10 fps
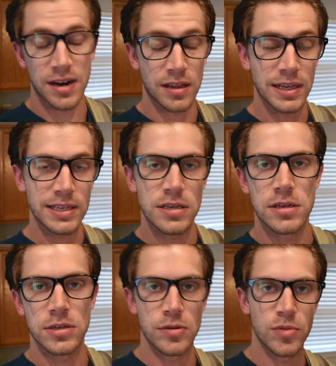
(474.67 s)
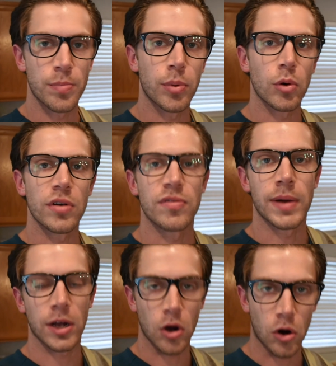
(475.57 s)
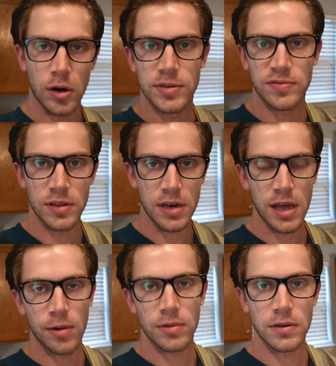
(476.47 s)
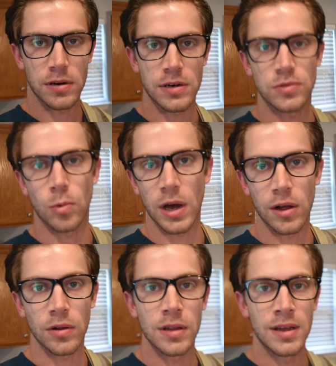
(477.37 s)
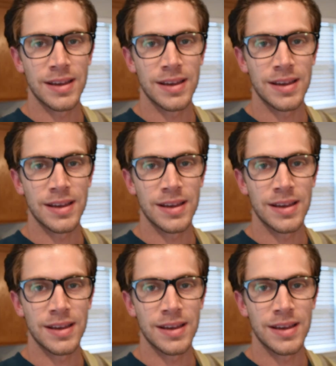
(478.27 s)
and I like to consume the bulk of my carbs for the day with dinner as well.